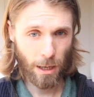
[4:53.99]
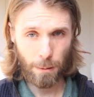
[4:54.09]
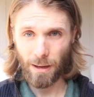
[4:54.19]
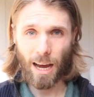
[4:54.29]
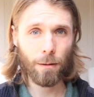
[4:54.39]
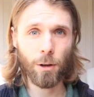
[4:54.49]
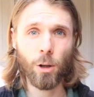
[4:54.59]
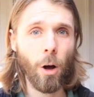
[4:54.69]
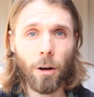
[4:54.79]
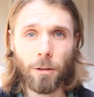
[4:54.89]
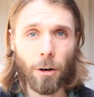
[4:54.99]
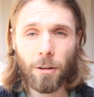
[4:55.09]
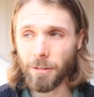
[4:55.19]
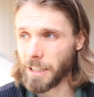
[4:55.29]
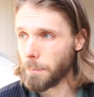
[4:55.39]
Maybe I have a clogged
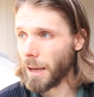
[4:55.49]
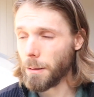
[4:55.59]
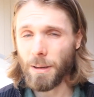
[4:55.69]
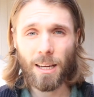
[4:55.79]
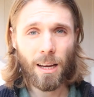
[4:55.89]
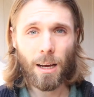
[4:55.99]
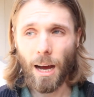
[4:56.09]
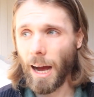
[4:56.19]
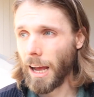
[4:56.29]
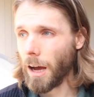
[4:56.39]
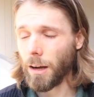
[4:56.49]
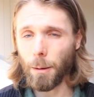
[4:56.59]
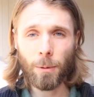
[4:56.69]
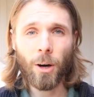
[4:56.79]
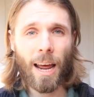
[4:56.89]
artery, maybe I
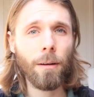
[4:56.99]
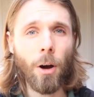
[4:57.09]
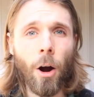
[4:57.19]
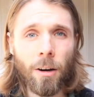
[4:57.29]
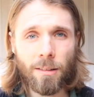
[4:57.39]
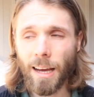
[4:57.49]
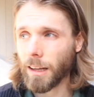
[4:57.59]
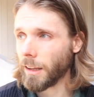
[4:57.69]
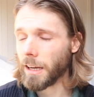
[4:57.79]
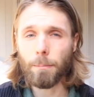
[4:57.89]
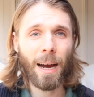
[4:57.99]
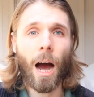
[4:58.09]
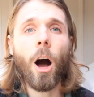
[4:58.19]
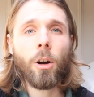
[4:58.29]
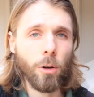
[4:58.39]
am going to have a heart attack like my
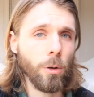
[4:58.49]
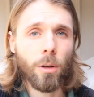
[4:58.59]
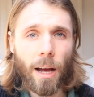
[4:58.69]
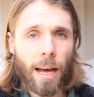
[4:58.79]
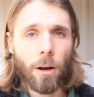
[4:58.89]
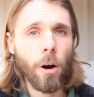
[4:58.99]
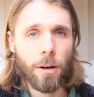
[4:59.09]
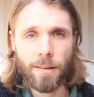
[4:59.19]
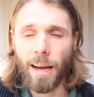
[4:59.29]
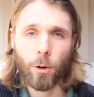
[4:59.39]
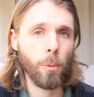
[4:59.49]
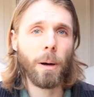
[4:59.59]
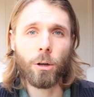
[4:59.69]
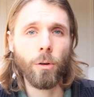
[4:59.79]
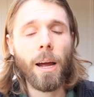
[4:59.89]
uncle had a heart attack or
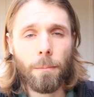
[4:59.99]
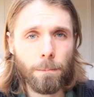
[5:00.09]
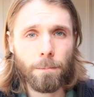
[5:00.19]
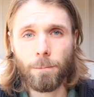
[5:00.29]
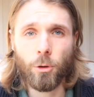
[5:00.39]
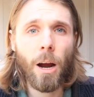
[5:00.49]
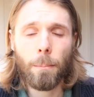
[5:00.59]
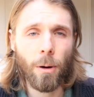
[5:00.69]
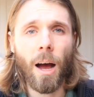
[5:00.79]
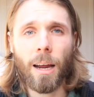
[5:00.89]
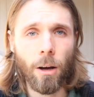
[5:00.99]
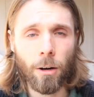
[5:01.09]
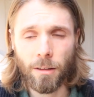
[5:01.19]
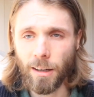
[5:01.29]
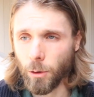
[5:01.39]
my grandpa grandpa had a
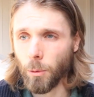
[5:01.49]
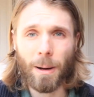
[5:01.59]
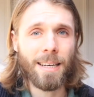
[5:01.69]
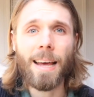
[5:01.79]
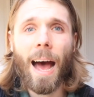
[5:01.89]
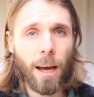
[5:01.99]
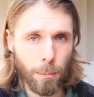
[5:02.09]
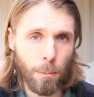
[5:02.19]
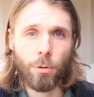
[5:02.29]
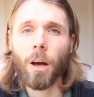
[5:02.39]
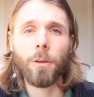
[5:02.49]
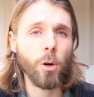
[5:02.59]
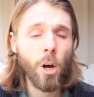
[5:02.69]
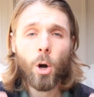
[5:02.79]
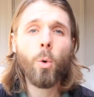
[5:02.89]
heart attack or my dad, my
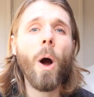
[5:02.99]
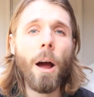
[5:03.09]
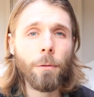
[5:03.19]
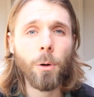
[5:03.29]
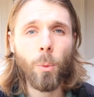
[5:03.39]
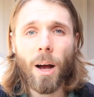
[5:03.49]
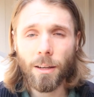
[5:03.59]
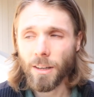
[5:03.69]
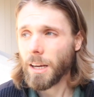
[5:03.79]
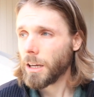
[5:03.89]
brother, whoever it was.